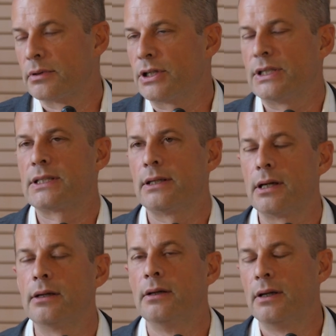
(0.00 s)

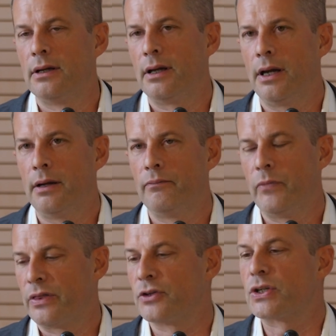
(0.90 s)
consider
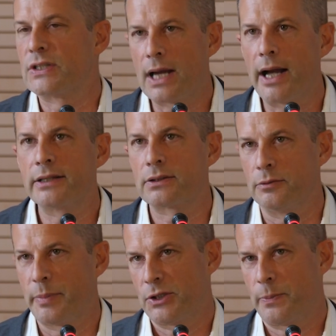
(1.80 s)
the
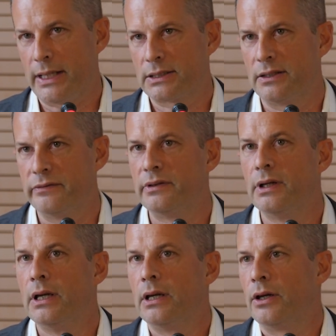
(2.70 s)
societal perspective
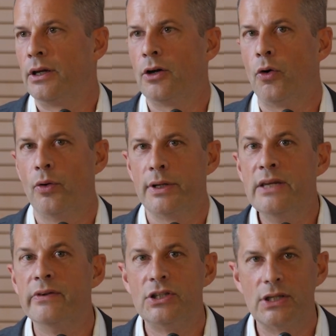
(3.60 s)
or
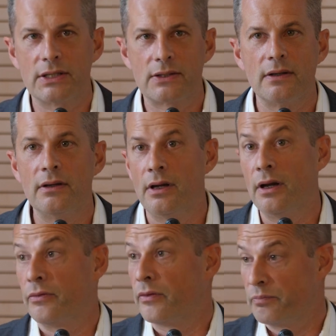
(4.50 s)
even just the
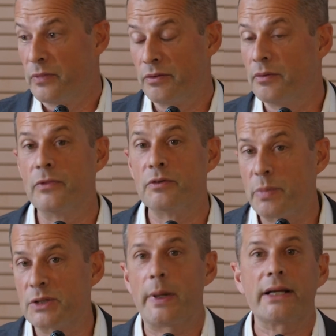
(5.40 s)

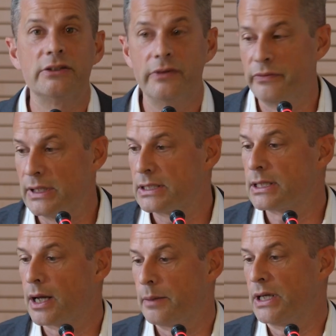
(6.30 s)
perspective of the
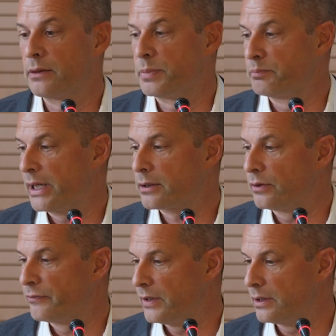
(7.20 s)
entire
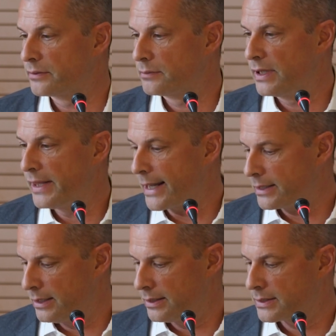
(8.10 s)
medical field.
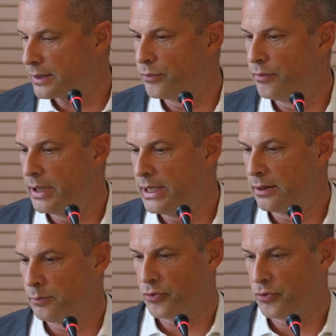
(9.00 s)
That is a real